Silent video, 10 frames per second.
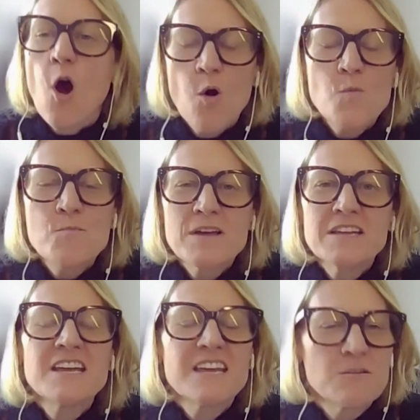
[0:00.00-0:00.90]

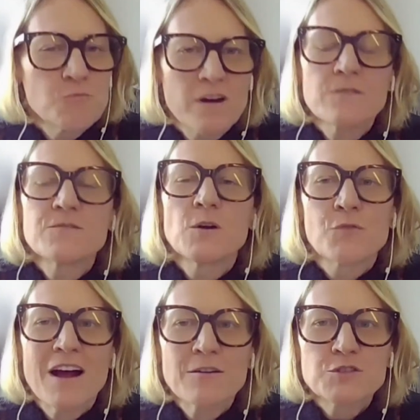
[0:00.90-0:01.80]
open in one of your
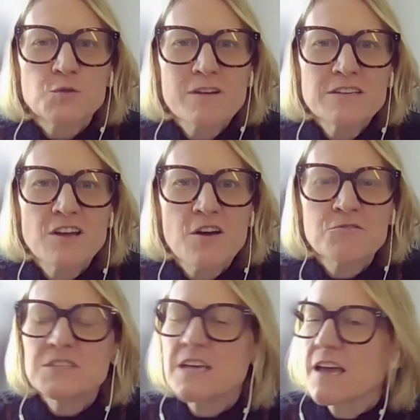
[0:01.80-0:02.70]
browser windows.